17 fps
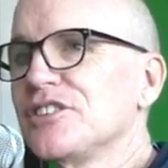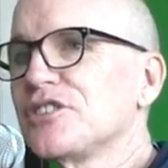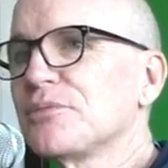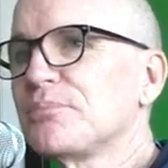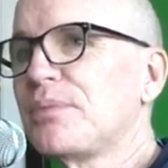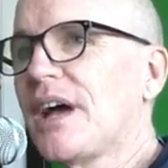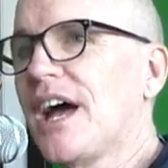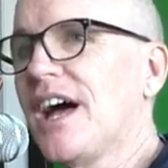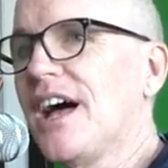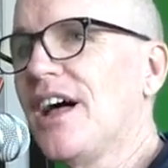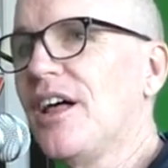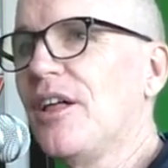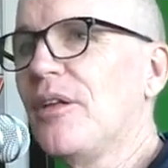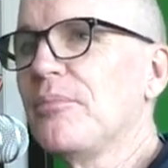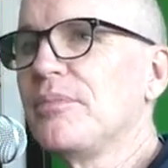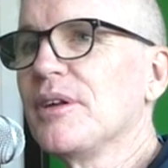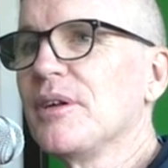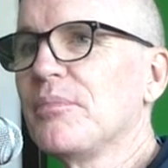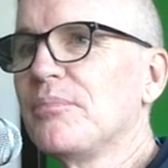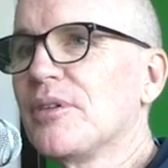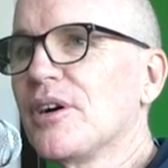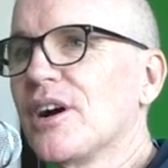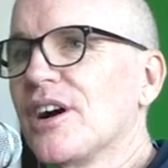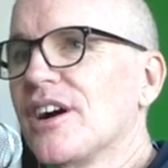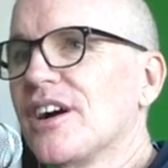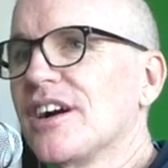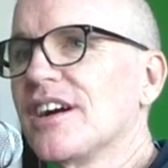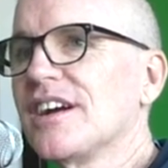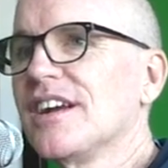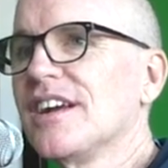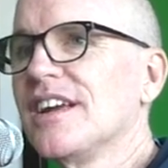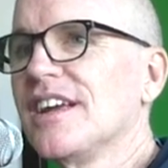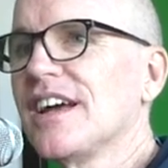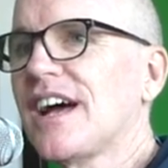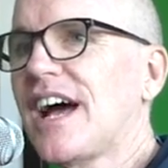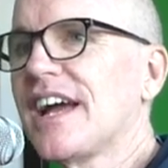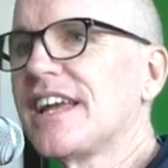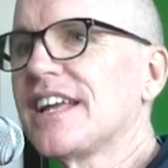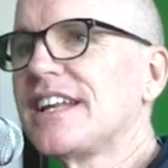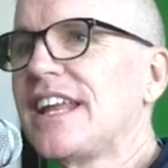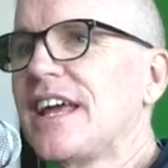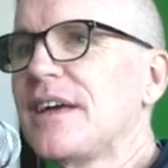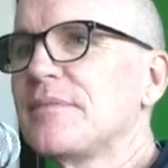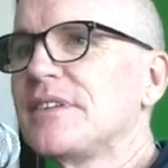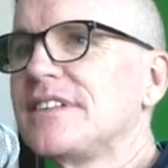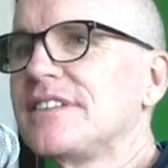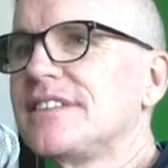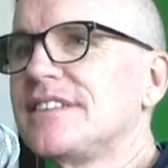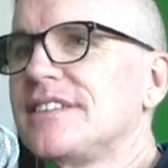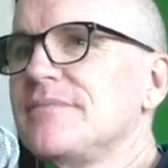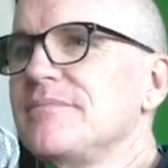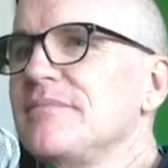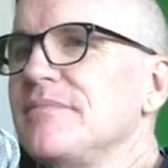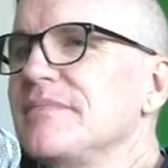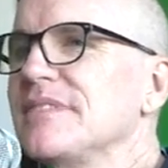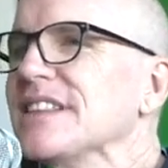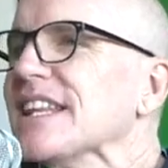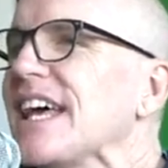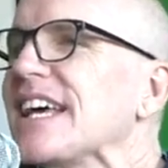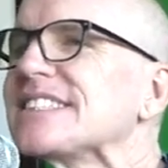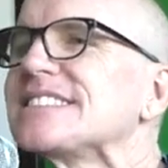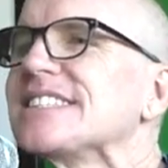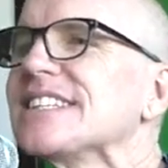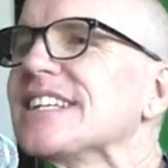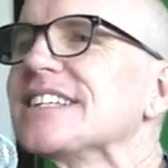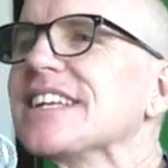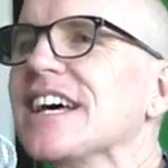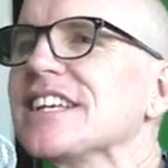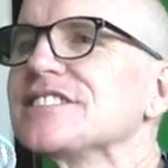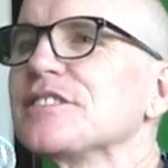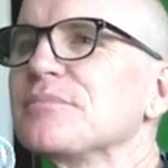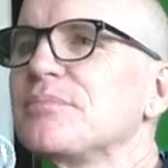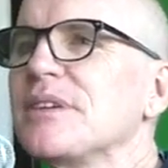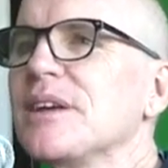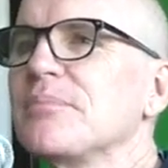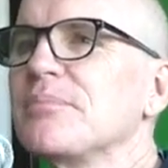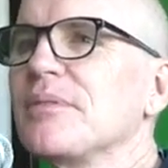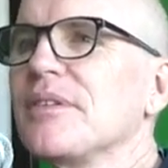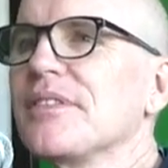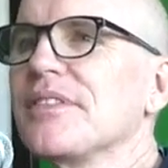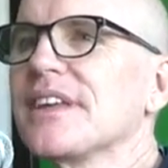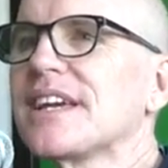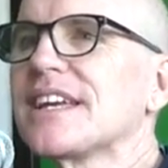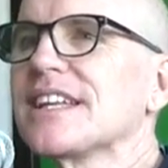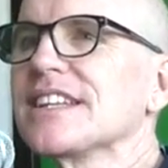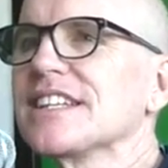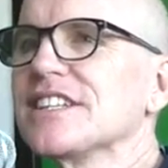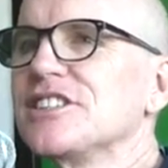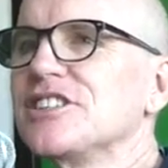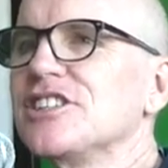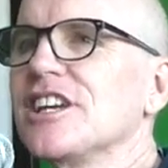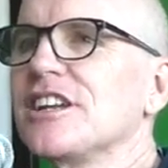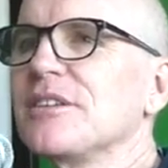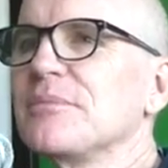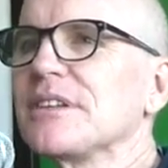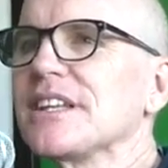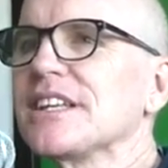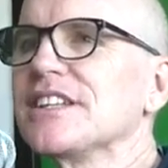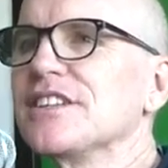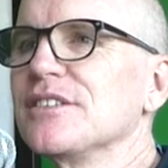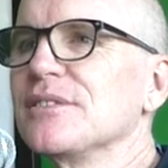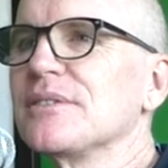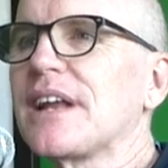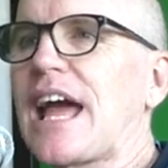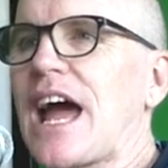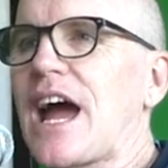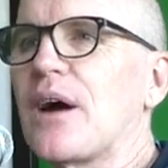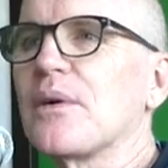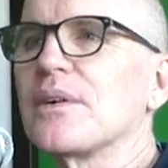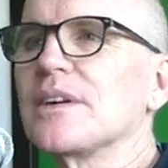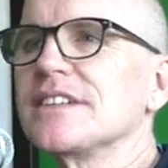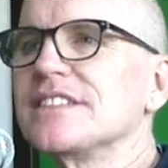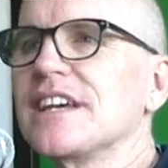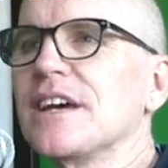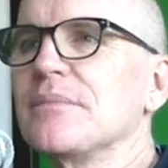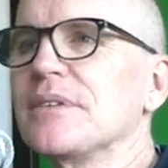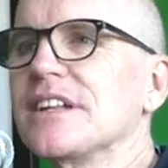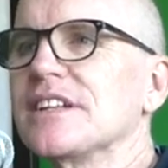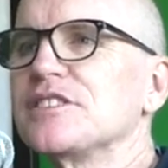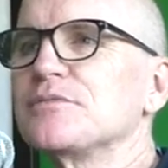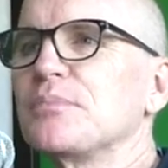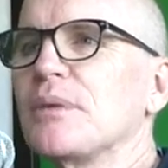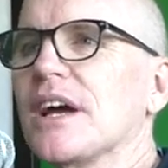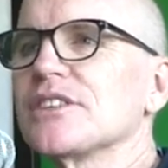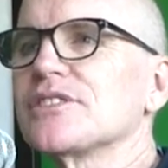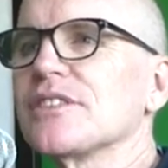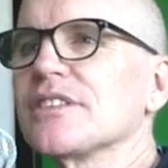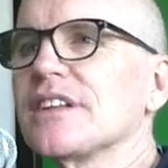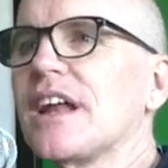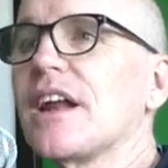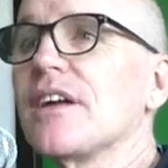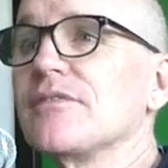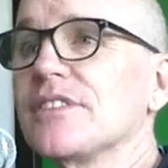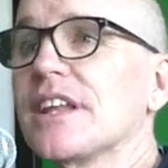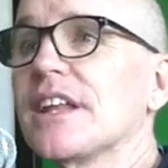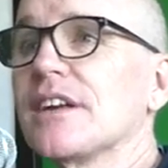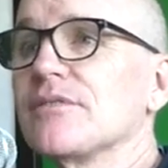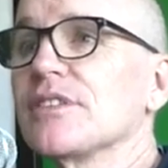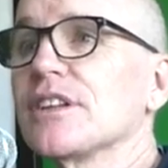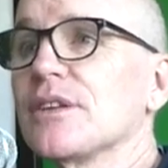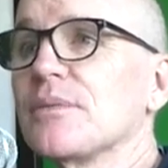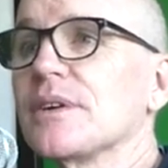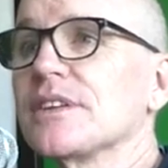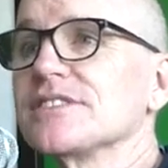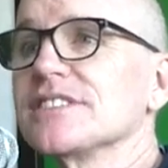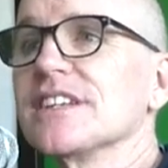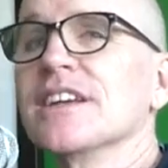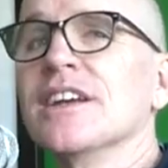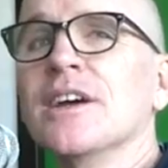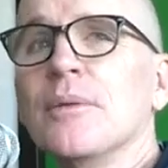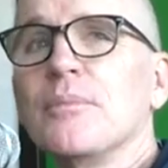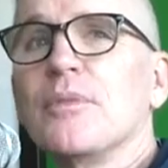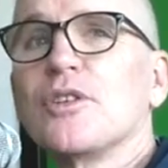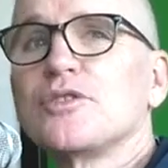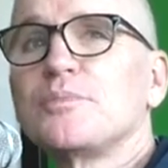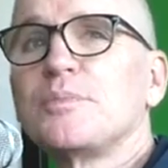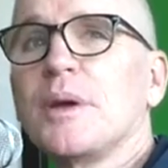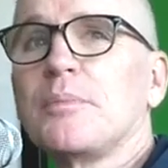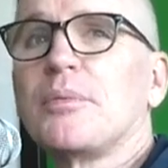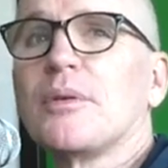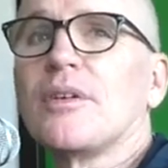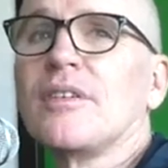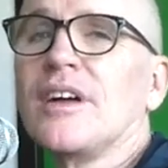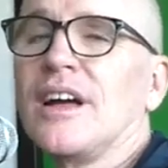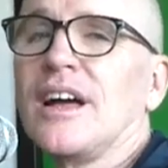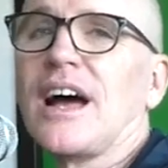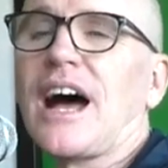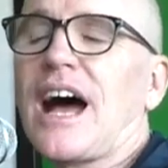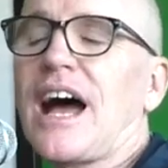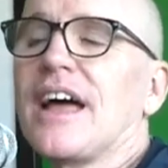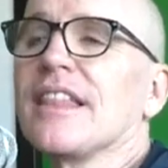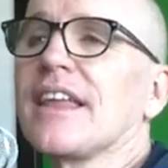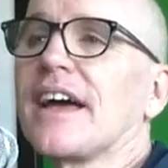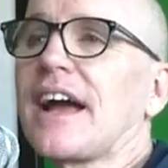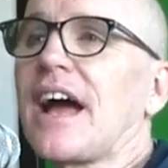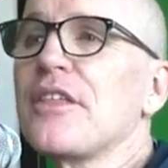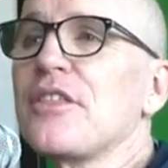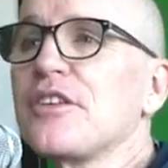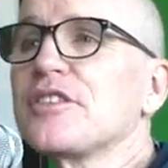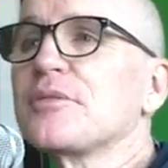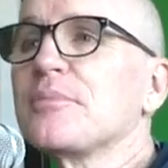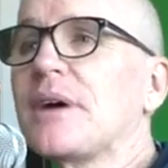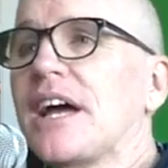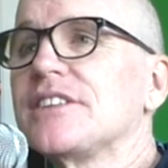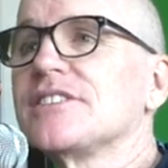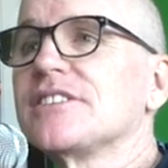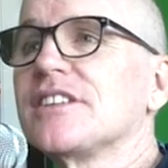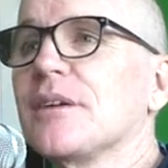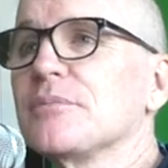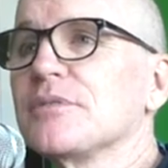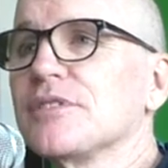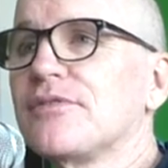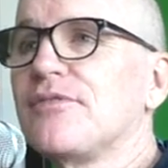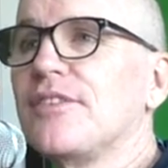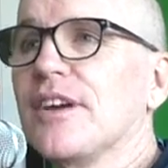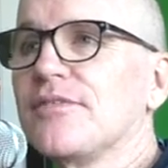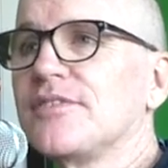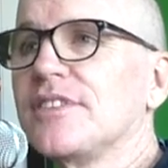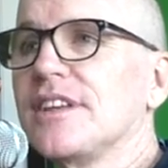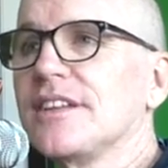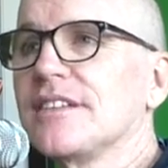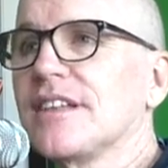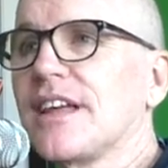Chappelle, Bill Burr. I could name less than a dozen people that can legitimately do an hour and 10 minute special that I really want to see. Most people, I think the magic number is 50.